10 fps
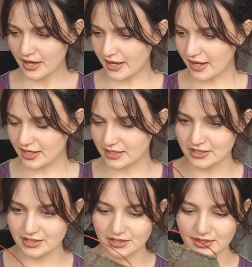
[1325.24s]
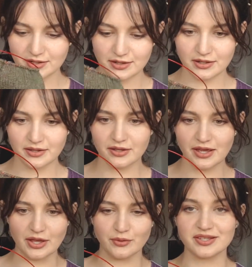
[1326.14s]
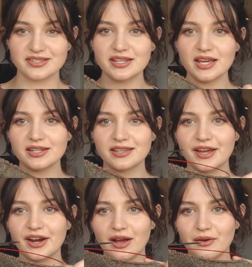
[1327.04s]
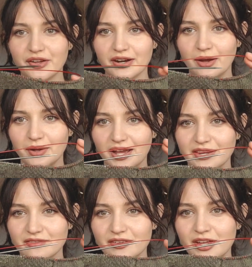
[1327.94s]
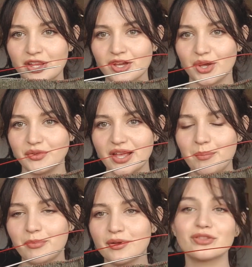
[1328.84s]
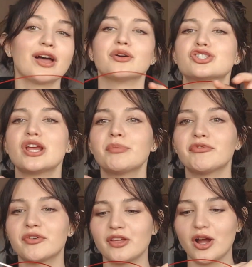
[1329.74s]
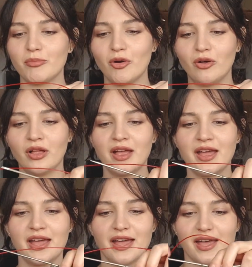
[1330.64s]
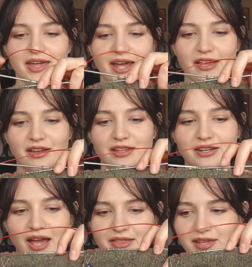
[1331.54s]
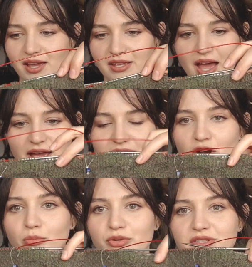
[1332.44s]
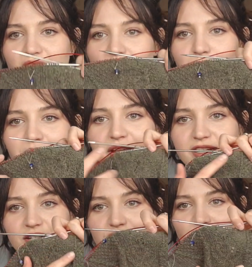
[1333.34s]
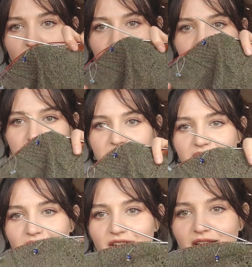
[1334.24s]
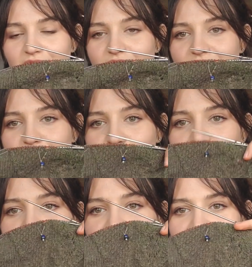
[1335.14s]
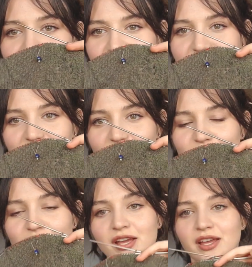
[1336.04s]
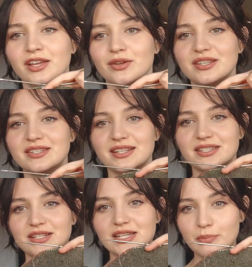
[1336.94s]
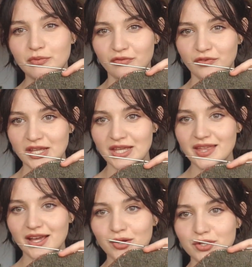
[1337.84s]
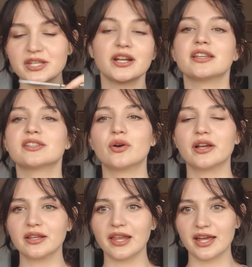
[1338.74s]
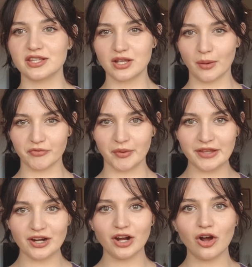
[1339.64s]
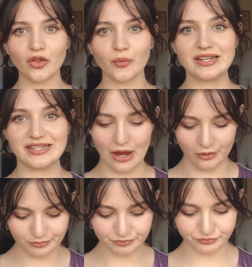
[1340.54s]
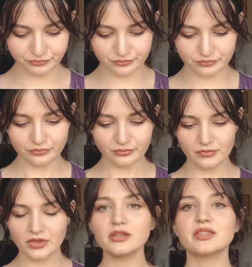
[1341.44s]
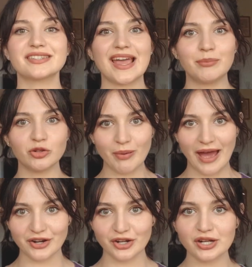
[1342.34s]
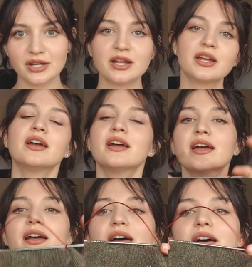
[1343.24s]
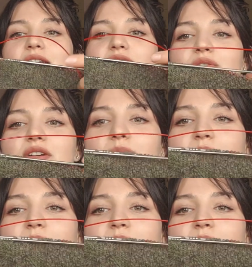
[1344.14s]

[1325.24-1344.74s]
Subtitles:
And yeah, you can see it there, how it kind of goes up, how it shapes for the armhole. And I think I knit almost like a complete chart repeat here with this beautiful center stitch. You can see it's a deep V that goes here, and it's going like it comes from here all the way down. This cabled pattern. It's really